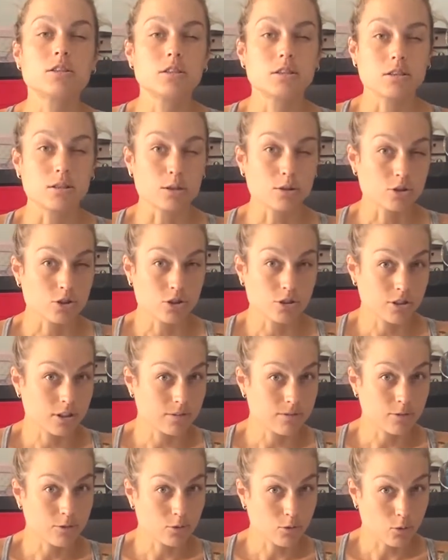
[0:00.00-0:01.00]
Not sure
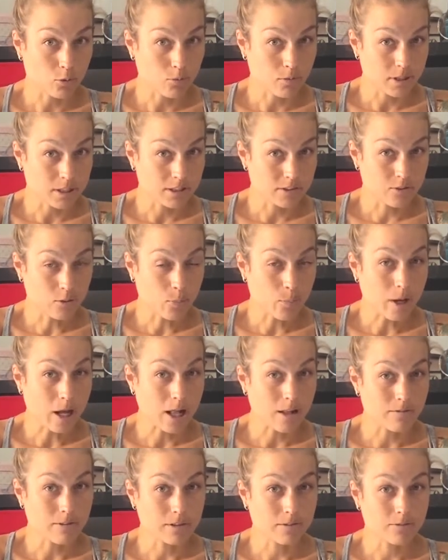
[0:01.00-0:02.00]
if you know where is the
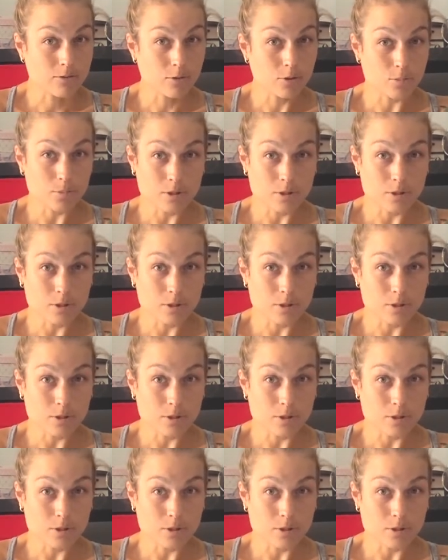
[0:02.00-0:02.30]
pelvic floor,